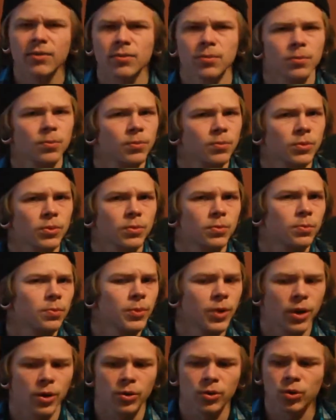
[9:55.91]
of
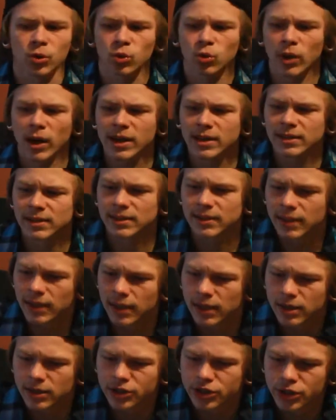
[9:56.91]
crazy
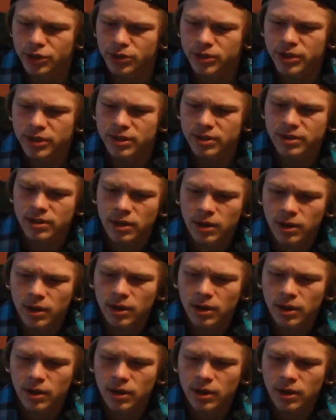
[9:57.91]
juices.